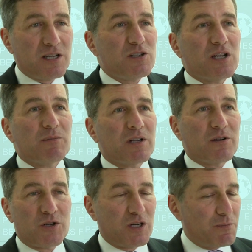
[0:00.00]
TTIP
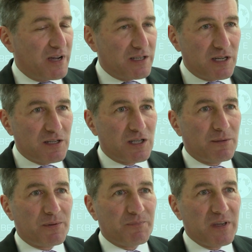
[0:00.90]
negotiation, by a
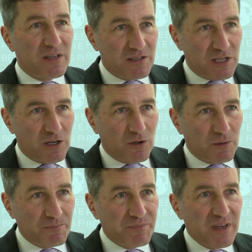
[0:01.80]
TTIP
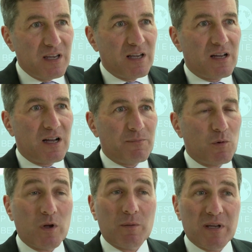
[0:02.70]
deal,
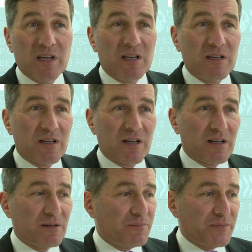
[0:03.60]
will be
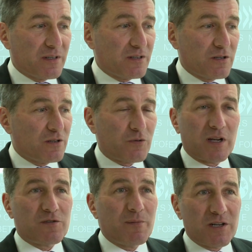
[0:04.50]

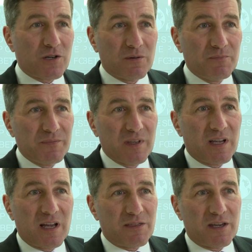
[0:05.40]
transformational.
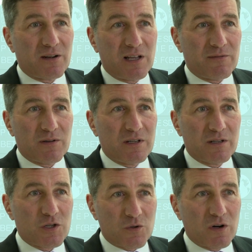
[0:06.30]
I think it'll have
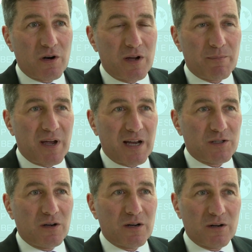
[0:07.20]
an extraordinary
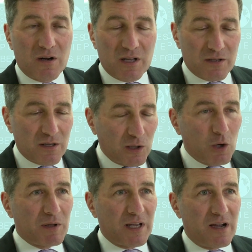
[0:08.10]
impact on the
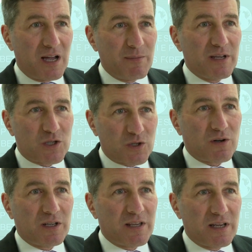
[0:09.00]
global economy and
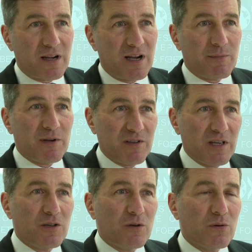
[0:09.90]
certainly the economy of
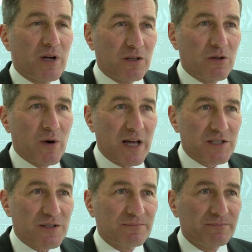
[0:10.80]
the EU and the
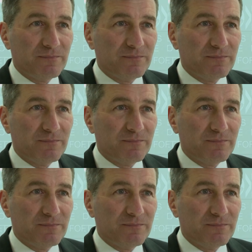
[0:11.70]
US.